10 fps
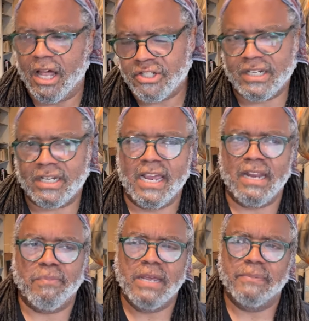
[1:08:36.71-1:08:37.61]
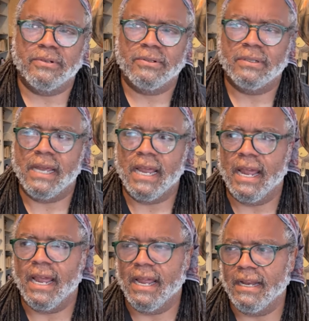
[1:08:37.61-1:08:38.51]
college educated people
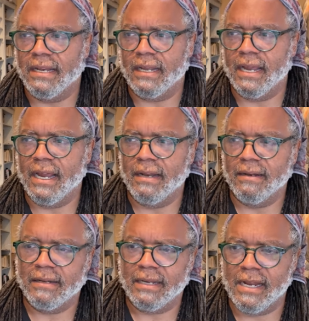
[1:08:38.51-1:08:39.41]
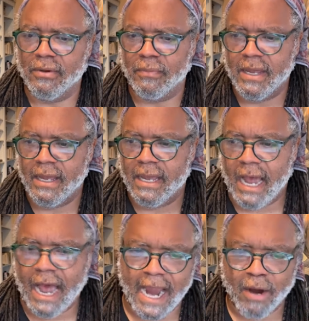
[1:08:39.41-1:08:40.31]
and and you know
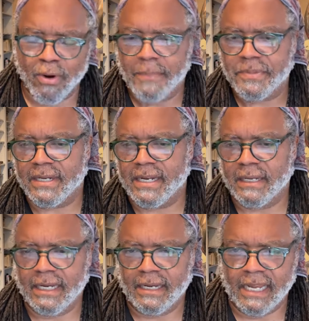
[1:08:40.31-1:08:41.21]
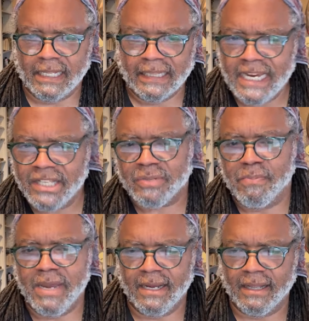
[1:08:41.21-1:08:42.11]
higher ups and
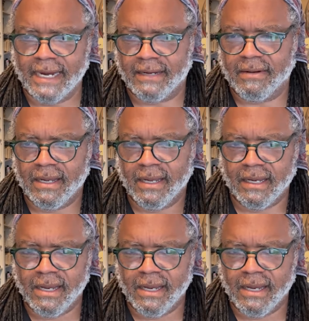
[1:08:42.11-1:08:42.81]
elites being like